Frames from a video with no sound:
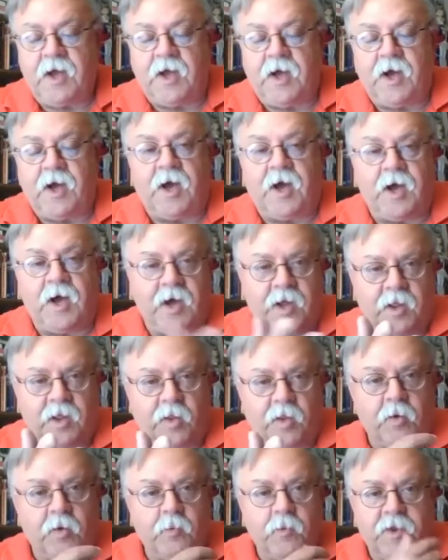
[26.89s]
uh,
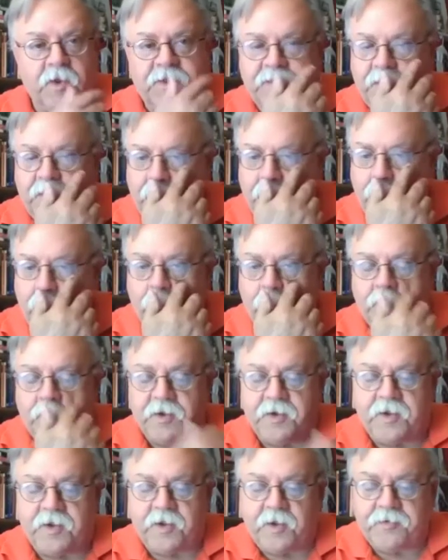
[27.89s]
along with
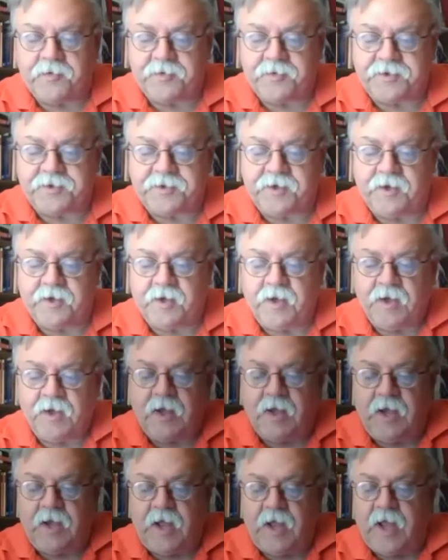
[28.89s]
Loren and others,
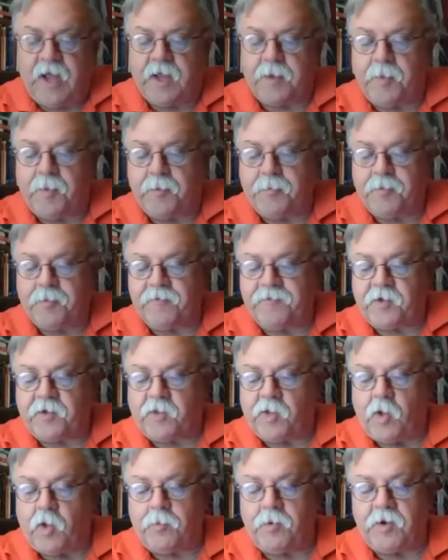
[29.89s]
and a member of the
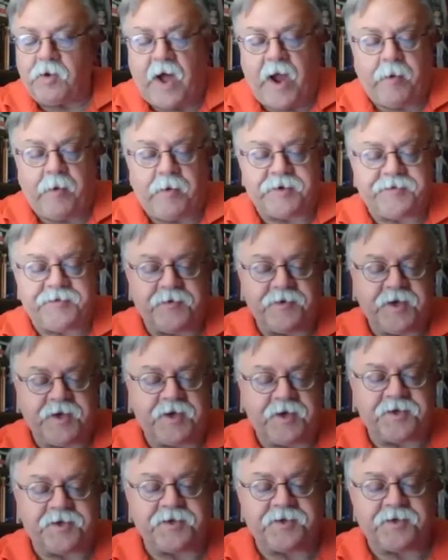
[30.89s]
Global Kairos for
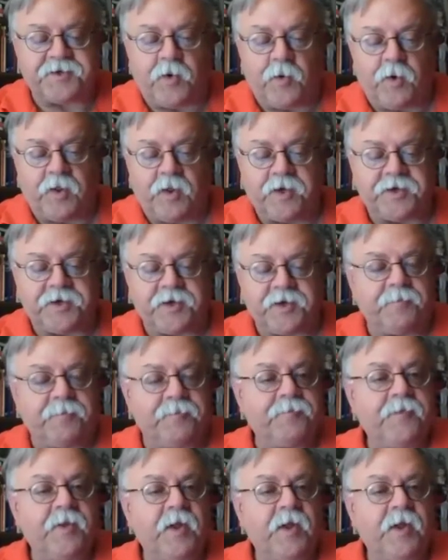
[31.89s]
Justice Coalition